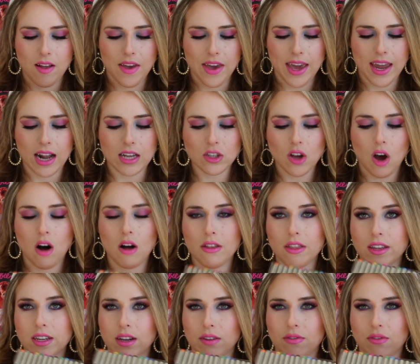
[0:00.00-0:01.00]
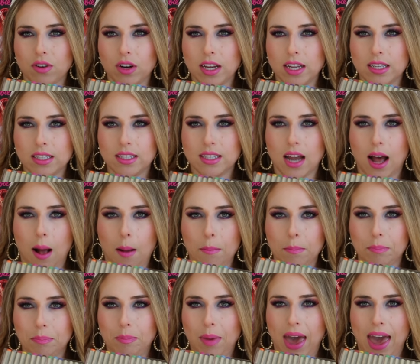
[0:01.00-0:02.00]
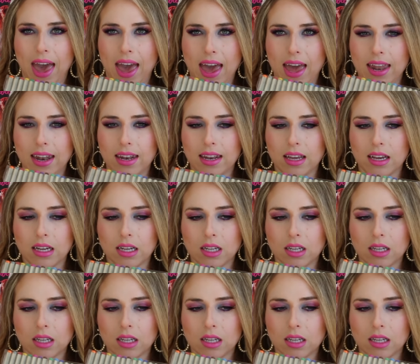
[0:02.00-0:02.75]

it has all the different pen